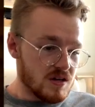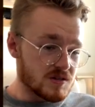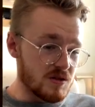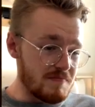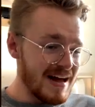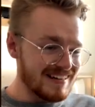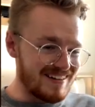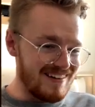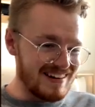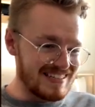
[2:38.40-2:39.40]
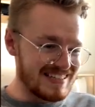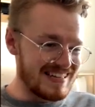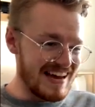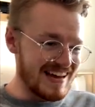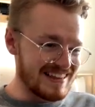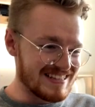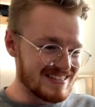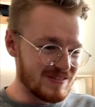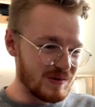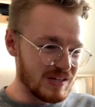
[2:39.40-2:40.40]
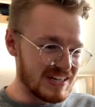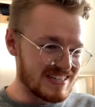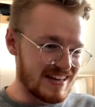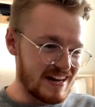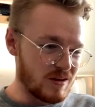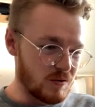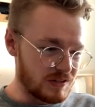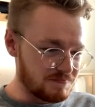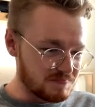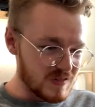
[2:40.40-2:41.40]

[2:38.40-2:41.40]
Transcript: So the Metcon today, this is a really exciting one.